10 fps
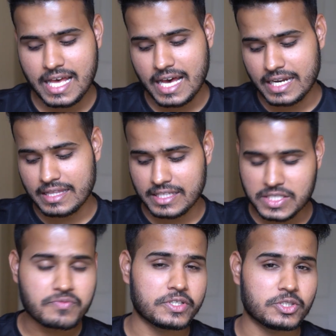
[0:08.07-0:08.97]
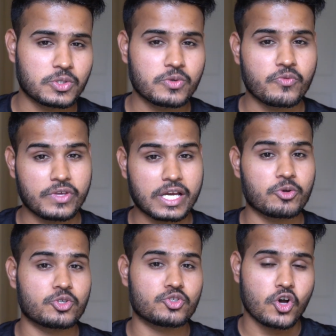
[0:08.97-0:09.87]
and in this video we are
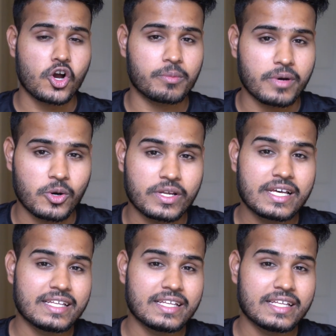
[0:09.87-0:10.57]
going to talk about